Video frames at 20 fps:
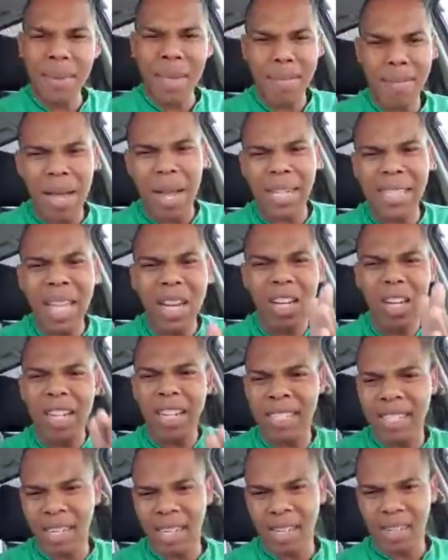to me. I'm going to tell
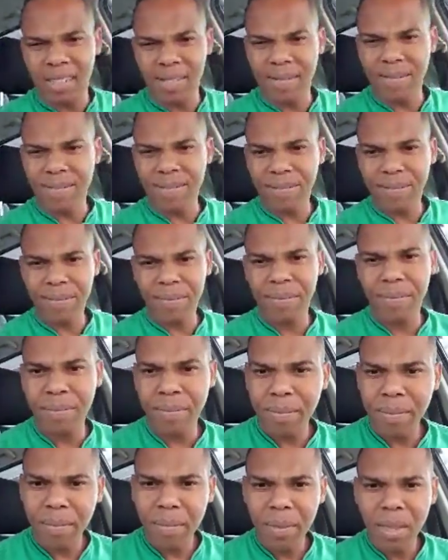you this, you know.
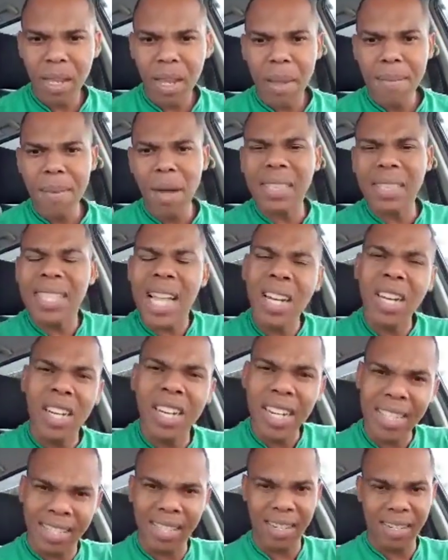I'm going to
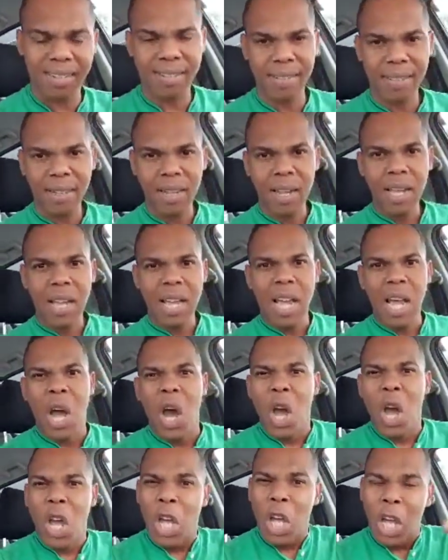tell you this, you know.
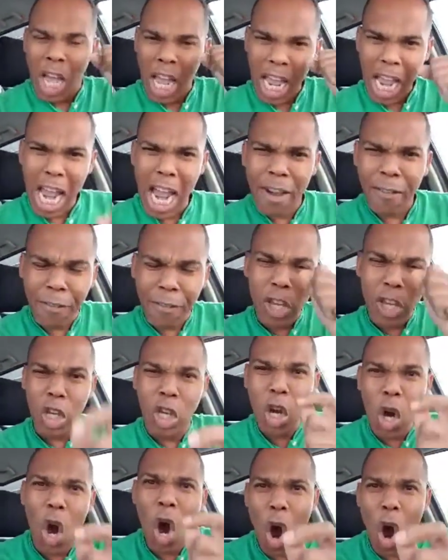If